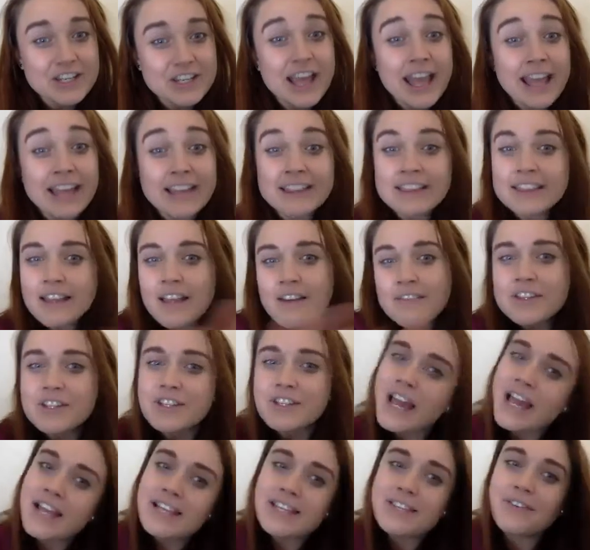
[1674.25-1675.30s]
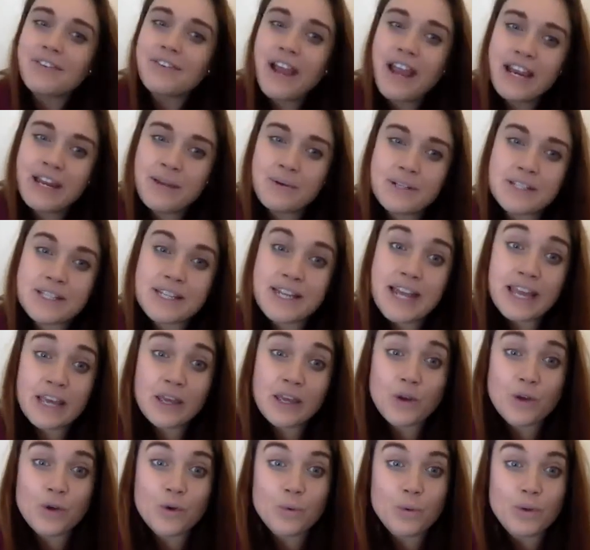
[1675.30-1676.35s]
I'd love the chance for anyone tonight
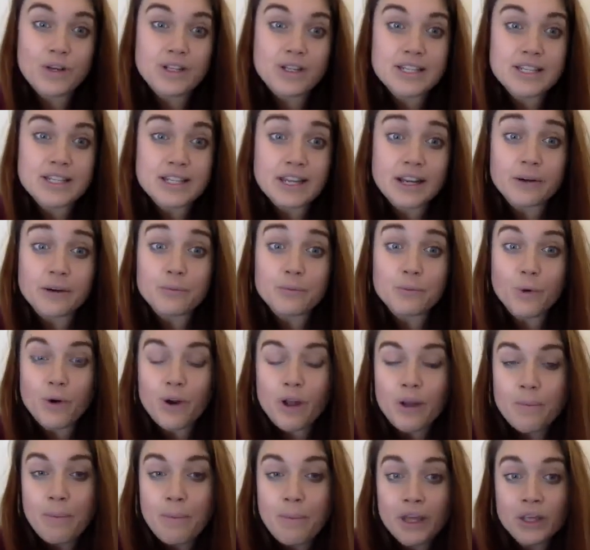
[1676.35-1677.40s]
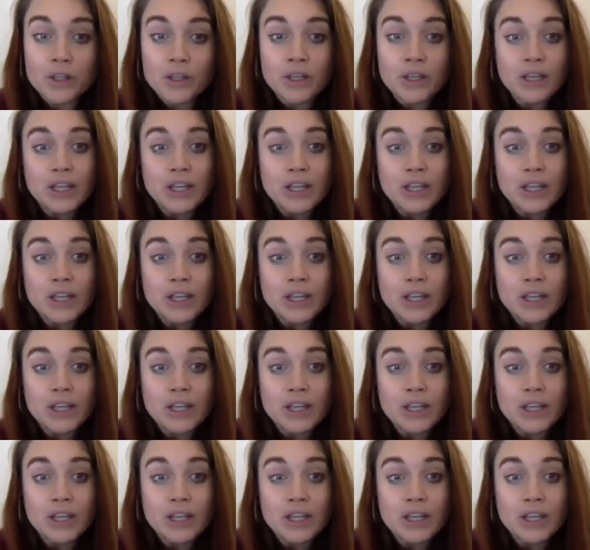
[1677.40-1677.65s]
who wanted to learn more about